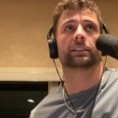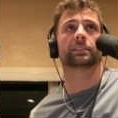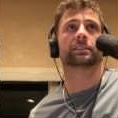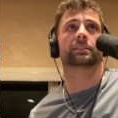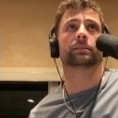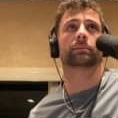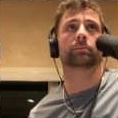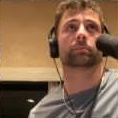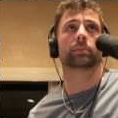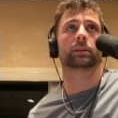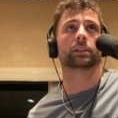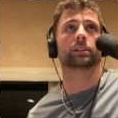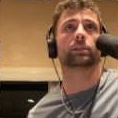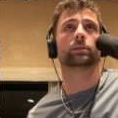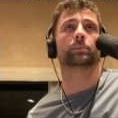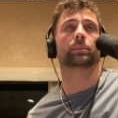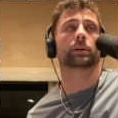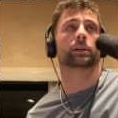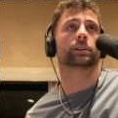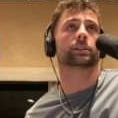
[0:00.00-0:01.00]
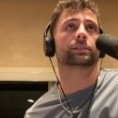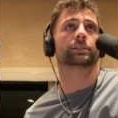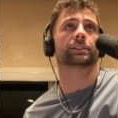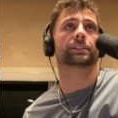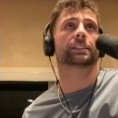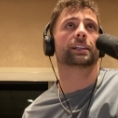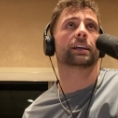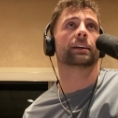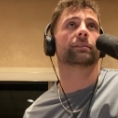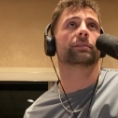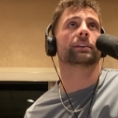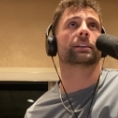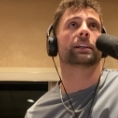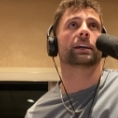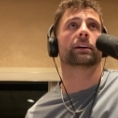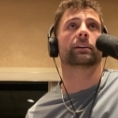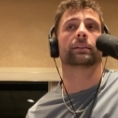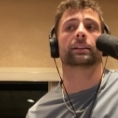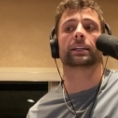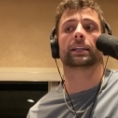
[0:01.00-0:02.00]
and some bloopers every
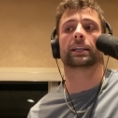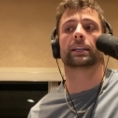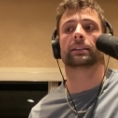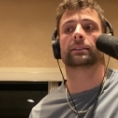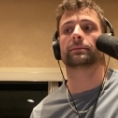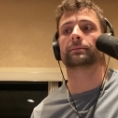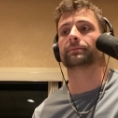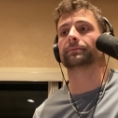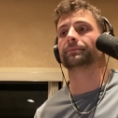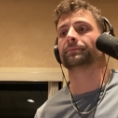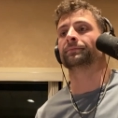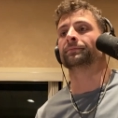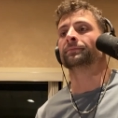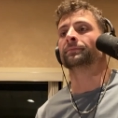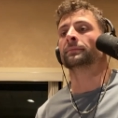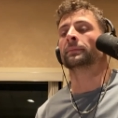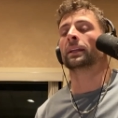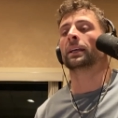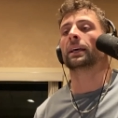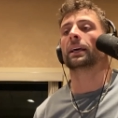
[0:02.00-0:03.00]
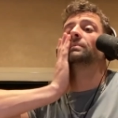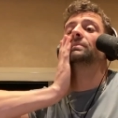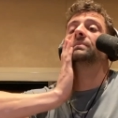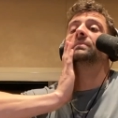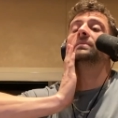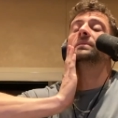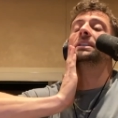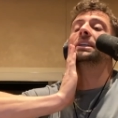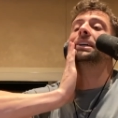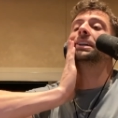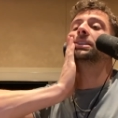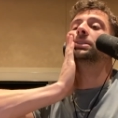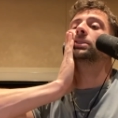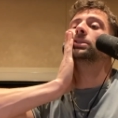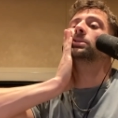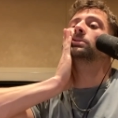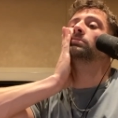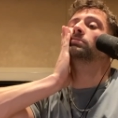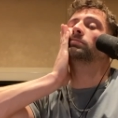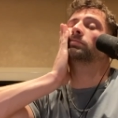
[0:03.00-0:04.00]
now and then. Yeah,
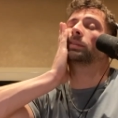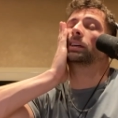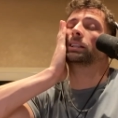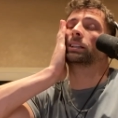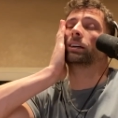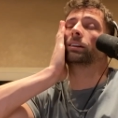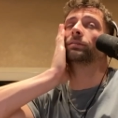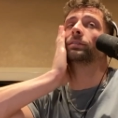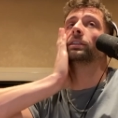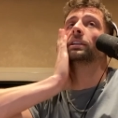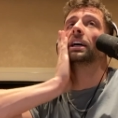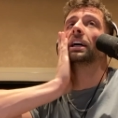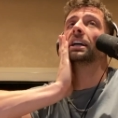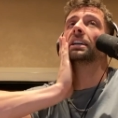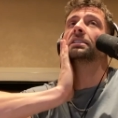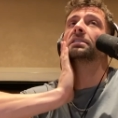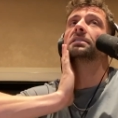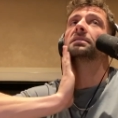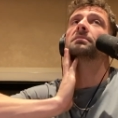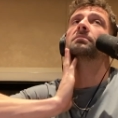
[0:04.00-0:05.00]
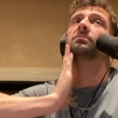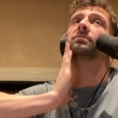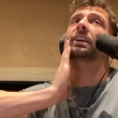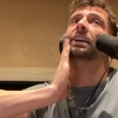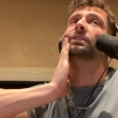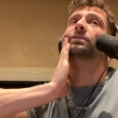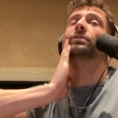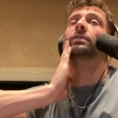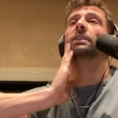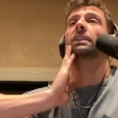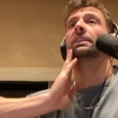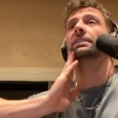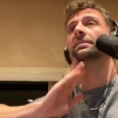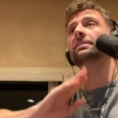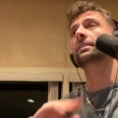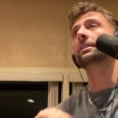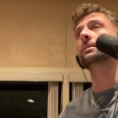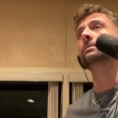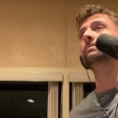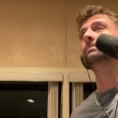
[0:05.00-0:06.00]
dude. I love you guys. Thanks for
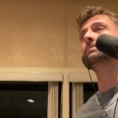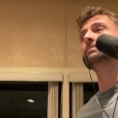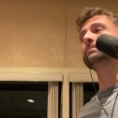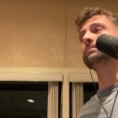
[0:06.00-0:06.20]
listening.